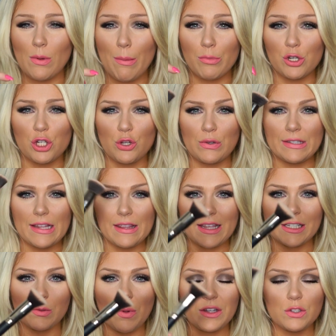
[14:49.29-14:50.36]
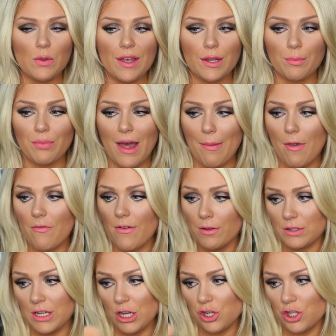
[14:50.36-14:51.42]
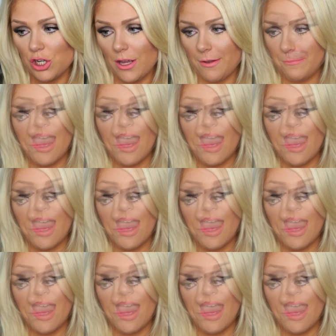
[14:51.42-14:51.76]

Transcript: So I would choose this one so I could apply my foundation.